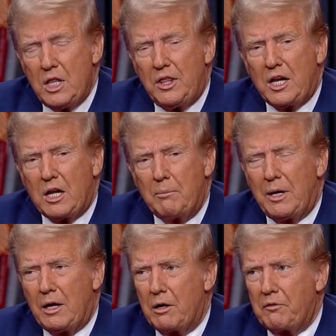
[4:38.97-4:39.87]
They come
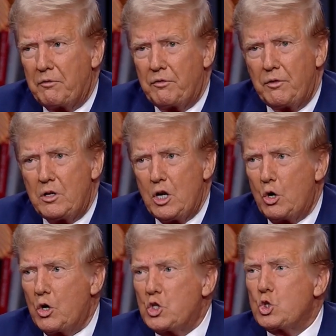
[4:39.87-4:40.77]
out of
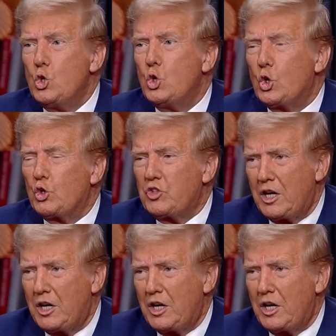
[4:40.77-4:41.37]
terrorist schools.